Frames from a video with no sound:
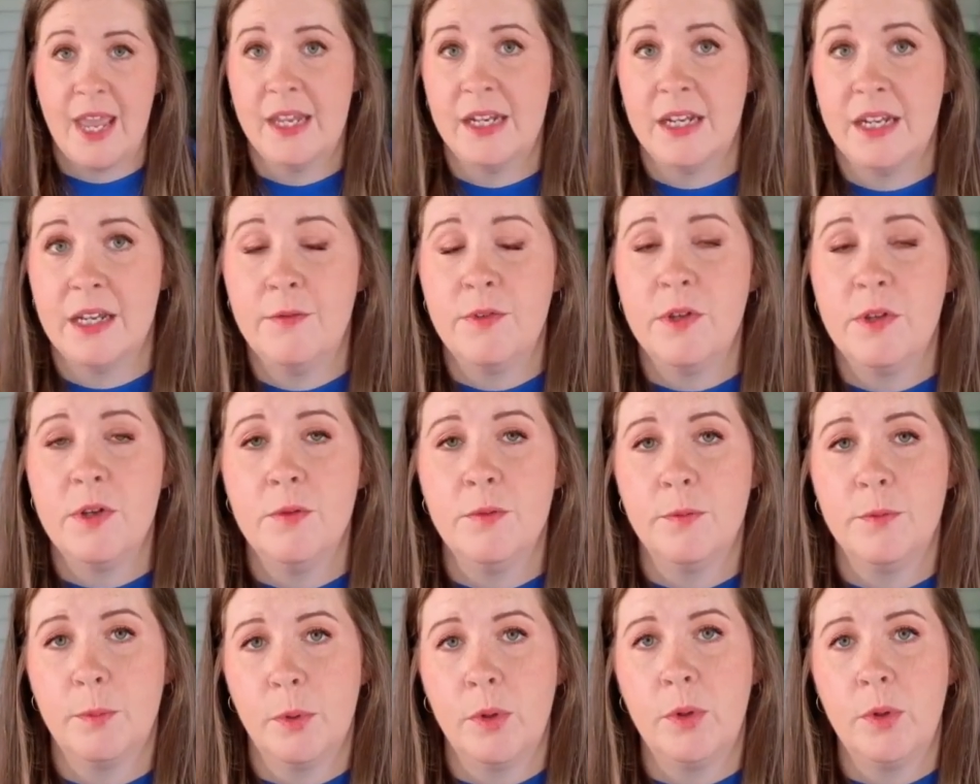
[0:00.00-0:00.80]
if
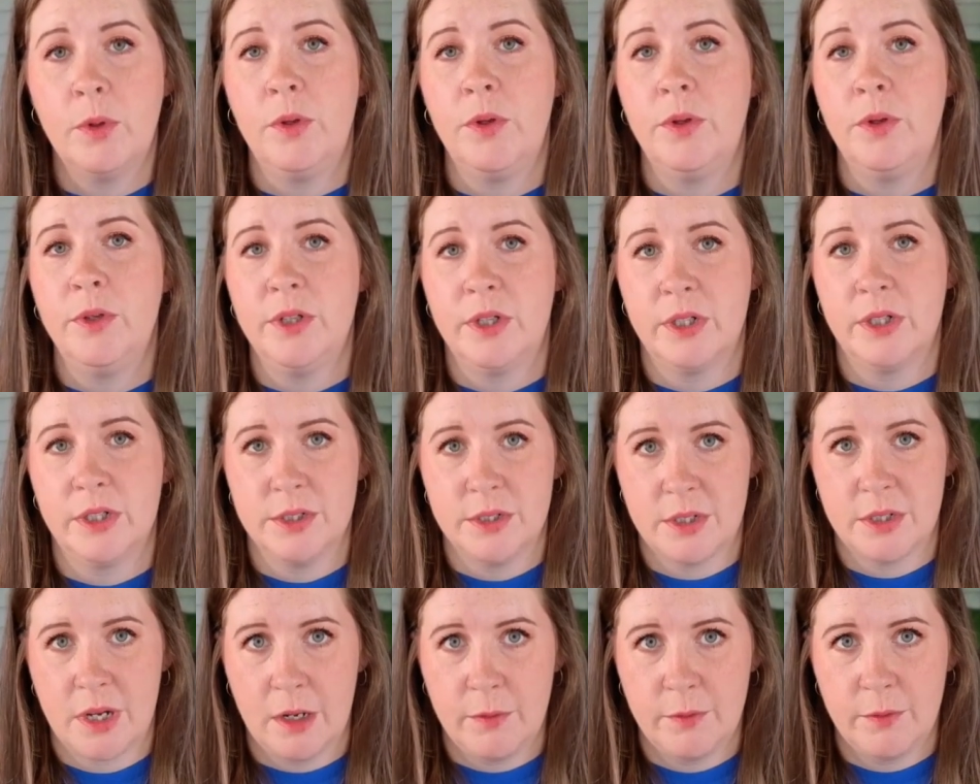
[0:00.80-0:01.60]
you've pulled your
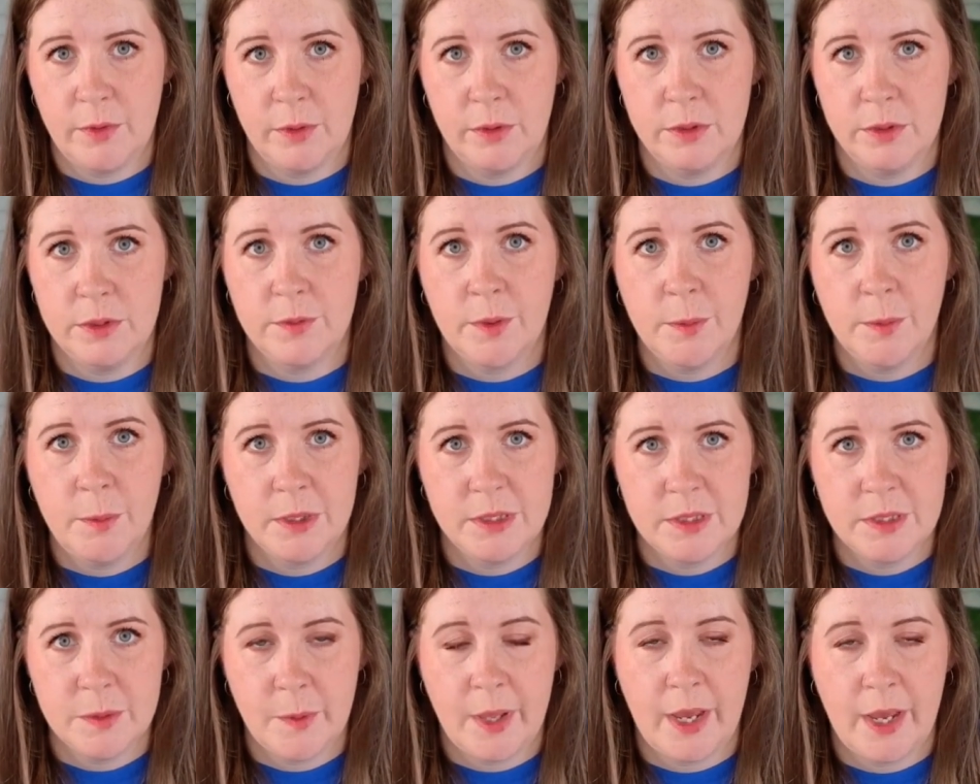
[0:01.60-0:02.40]
stock photos from
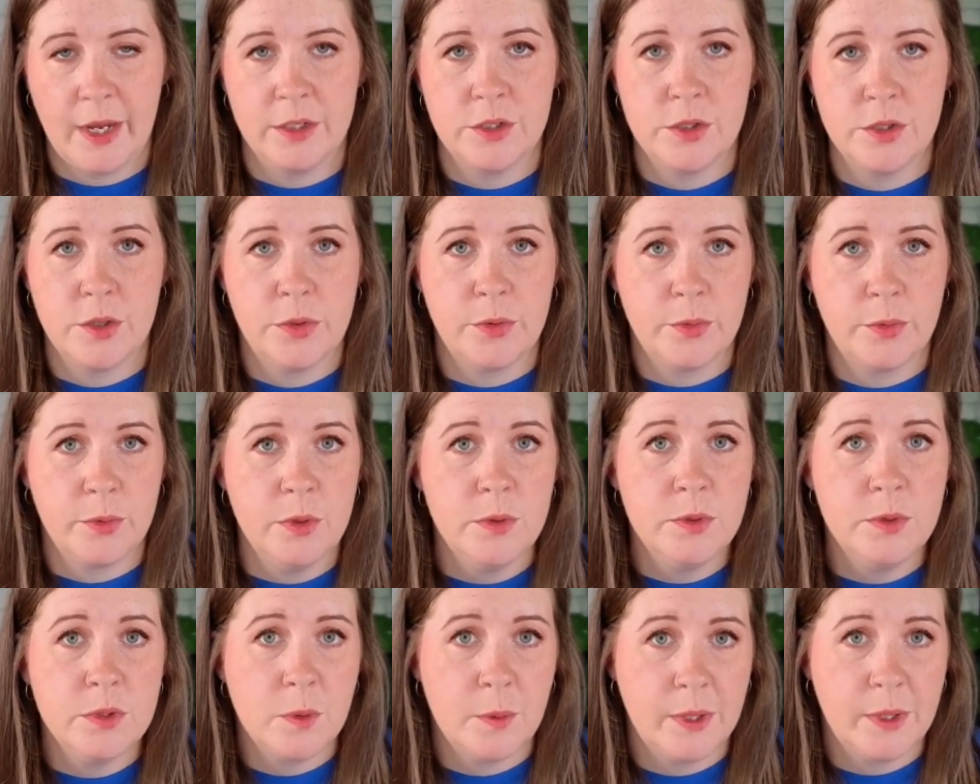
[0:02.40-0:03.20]
Unsplash
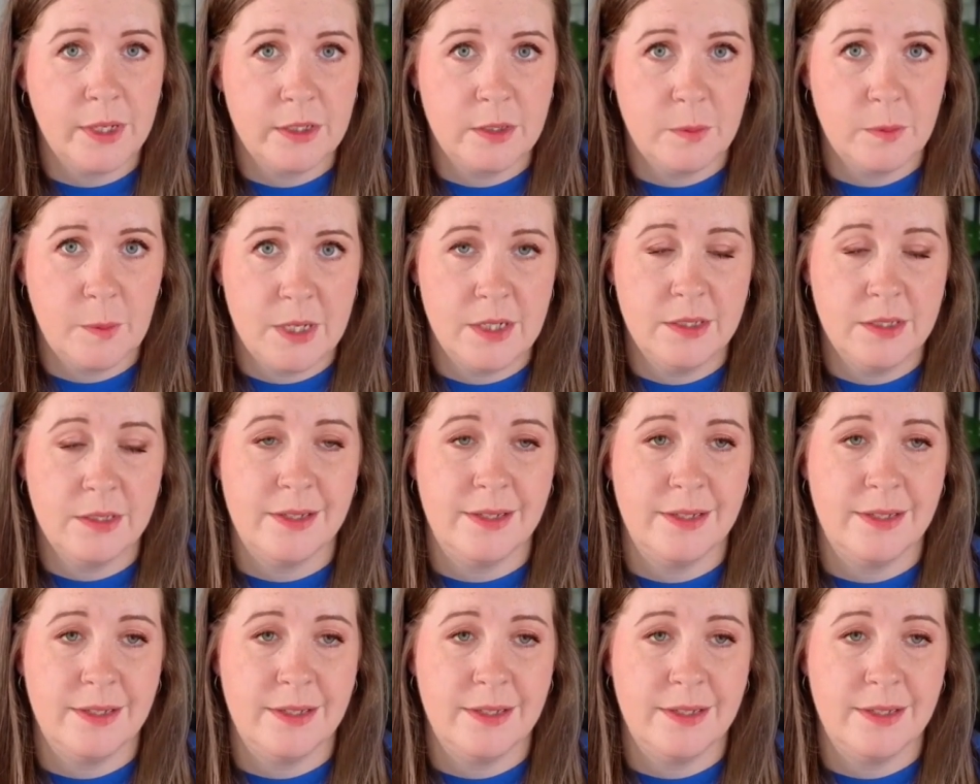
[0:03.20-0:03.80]
through Squarespace's